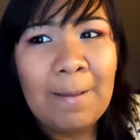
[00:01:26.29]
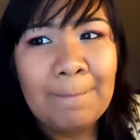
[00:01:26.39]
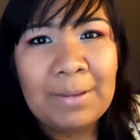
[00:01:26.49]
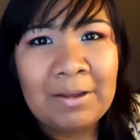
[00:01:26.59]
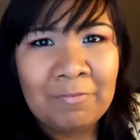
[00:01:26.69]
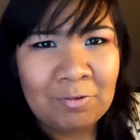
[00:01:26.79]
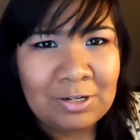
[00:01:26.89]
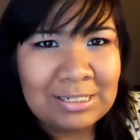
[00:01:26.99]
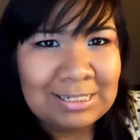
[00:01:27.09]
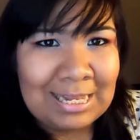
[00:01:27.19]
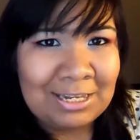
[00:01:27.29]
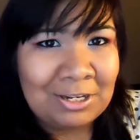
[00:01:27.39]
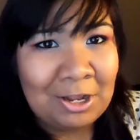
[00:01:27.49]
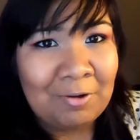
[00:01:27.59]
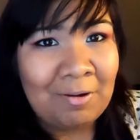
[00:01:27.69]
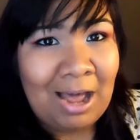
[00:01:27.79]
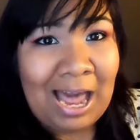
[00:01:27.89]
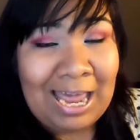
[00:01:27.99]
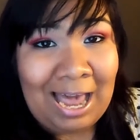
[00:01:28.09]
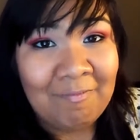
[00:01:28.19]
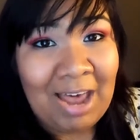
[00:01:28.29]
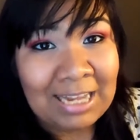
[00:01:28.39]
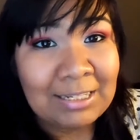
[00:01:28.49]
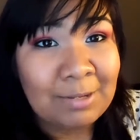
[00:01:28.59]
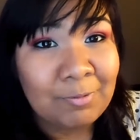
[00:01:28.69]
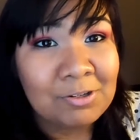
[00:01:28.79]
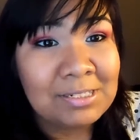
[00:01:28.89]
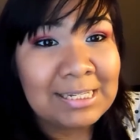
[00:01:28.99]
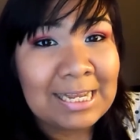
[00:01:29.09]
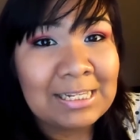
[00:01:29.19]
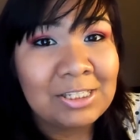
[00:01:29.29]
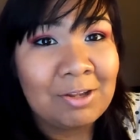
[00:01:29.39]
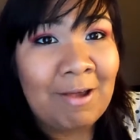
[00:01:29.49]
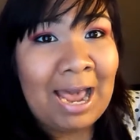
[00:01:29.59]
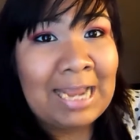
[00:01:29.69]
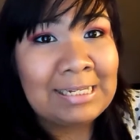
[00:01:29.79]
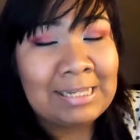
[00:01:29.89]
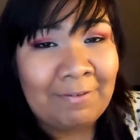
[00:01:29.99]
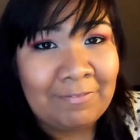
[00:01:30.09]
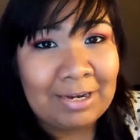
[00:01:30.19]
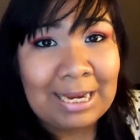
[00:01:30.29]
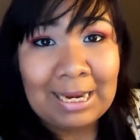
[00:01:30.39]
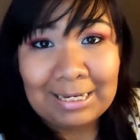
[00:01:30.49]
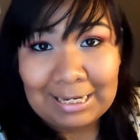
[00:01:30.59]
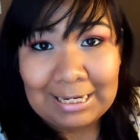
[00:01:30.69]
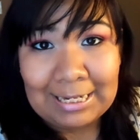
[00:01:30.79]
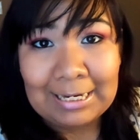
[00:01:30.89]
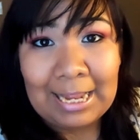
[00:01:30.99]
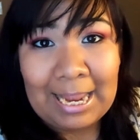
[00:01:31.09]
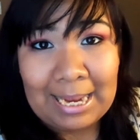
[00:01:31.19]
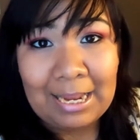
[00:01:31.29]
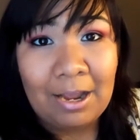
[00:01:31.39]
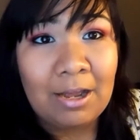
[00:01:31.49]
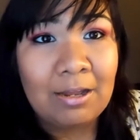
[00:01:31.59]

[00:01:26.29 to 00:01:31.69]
But of course, like, you know, I have acne prone skin, so I definitely needed a